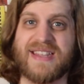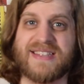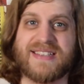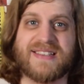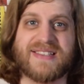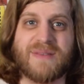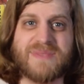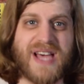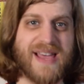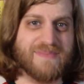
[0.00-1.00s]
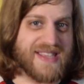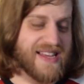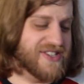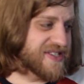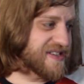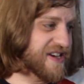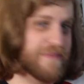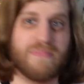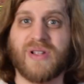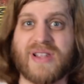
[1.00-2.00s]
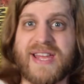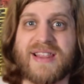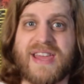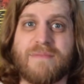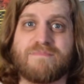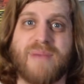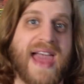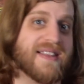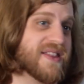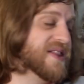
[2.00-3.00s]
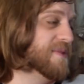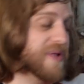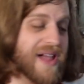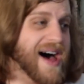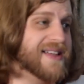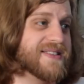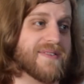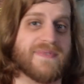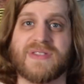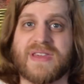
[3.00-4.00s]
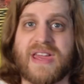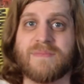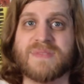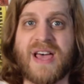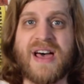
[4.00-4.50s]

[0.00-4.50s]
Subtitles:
Sometimes they just completely abandon the plot of the themes